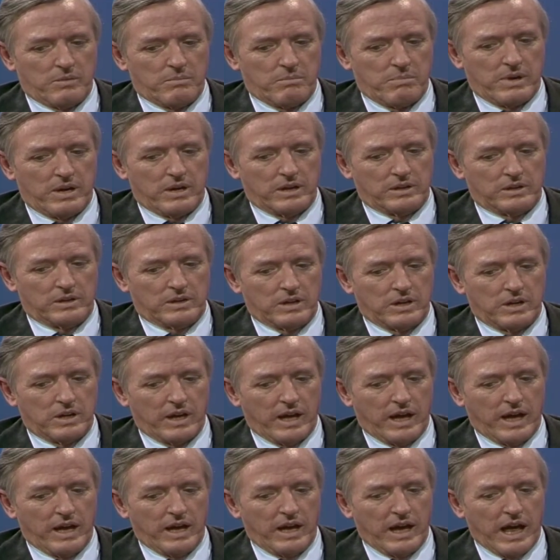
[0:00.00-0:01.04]
but uh,
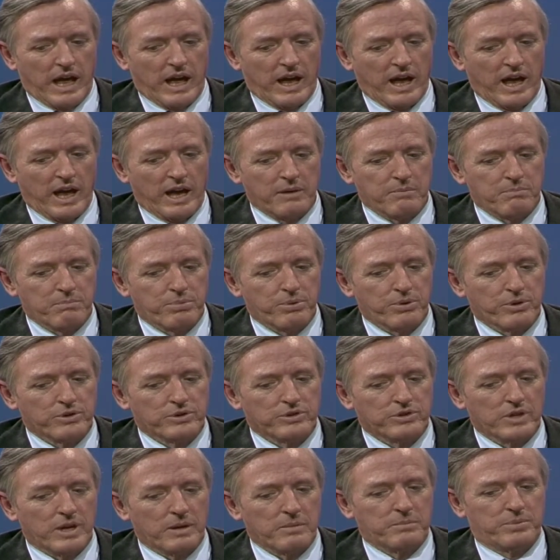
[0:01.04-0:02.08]
a, a
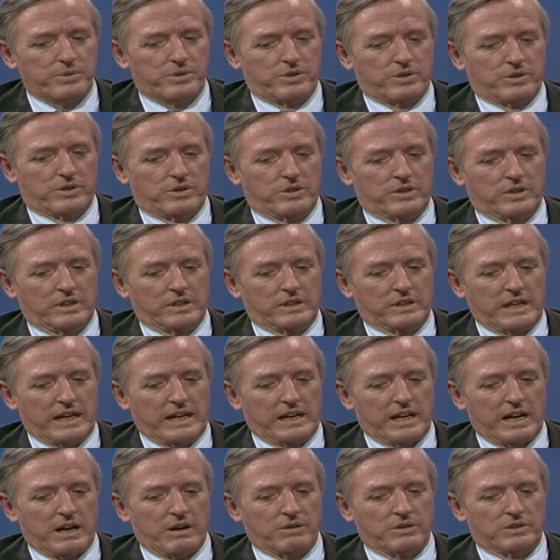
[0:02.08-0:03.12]
presumption that
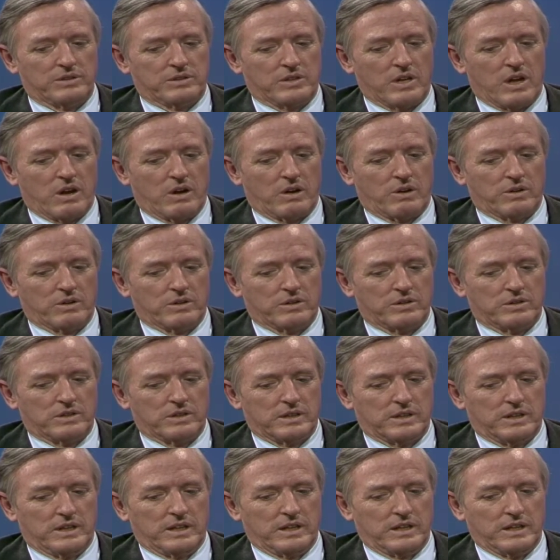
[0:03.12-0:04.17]
that
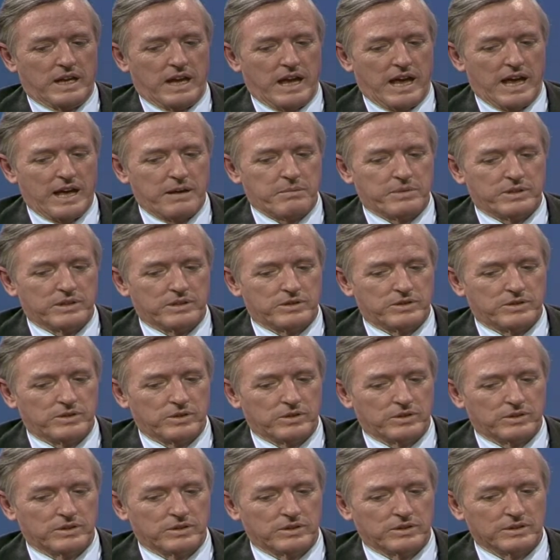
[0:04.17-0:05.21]
aristocracy inhabits
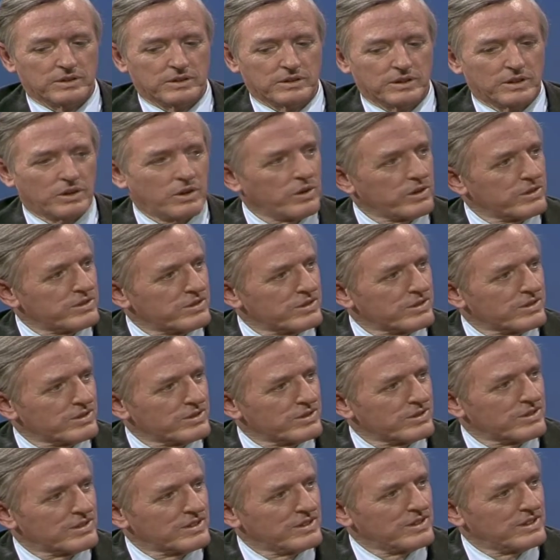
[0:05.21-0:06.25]
certain
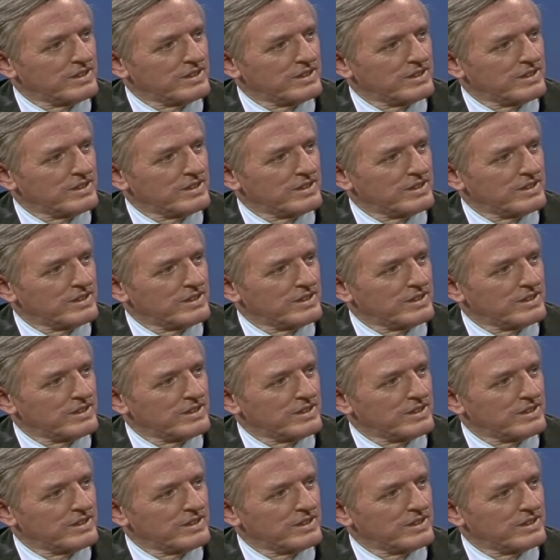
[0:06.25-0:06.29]
cloisters.